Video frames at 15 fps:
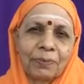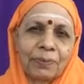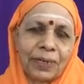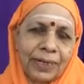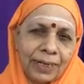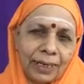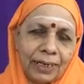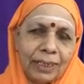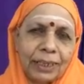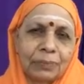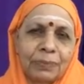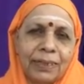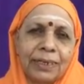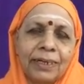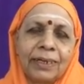Really
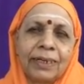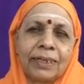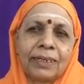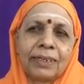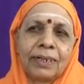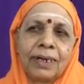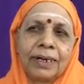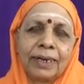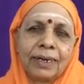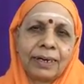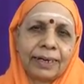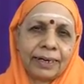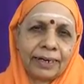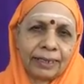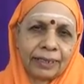speaking, it is not a
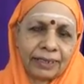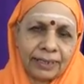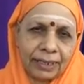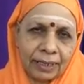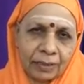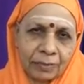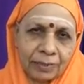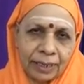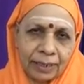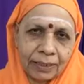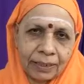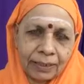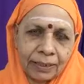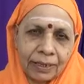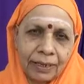correct statement.
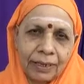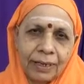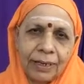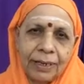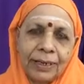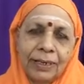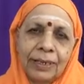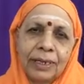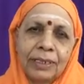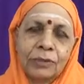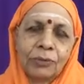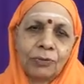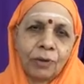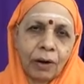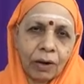It is
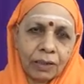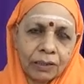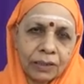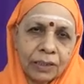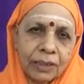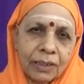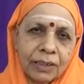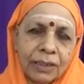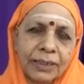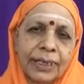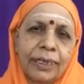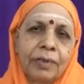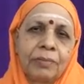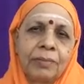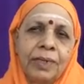false
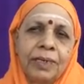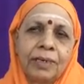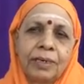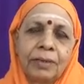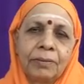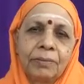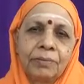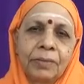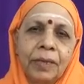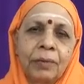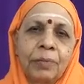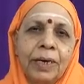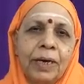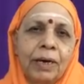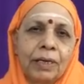statement
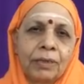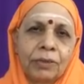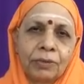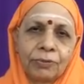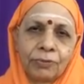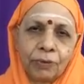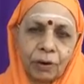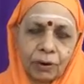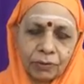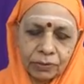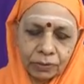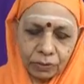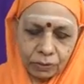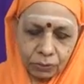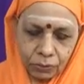because of
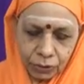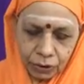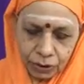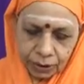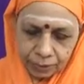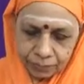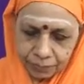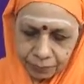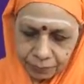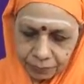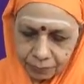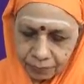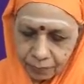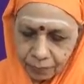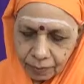false notion.
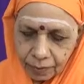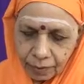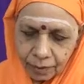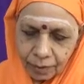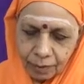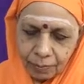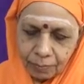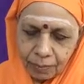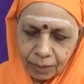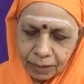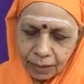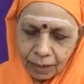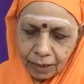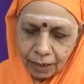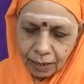
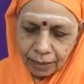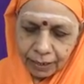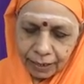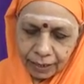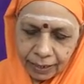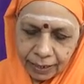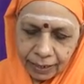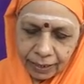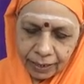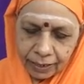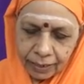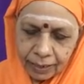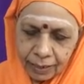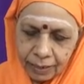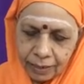Mrishagihi,
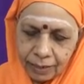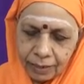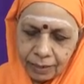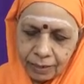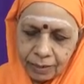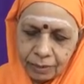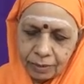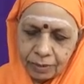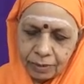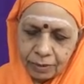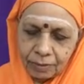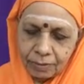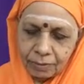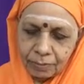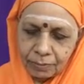
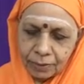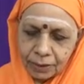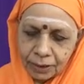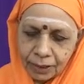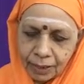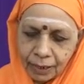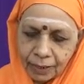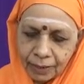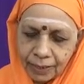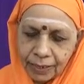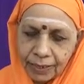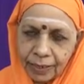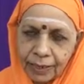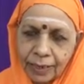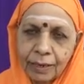
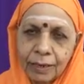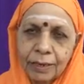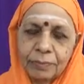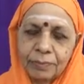mrishadhihi,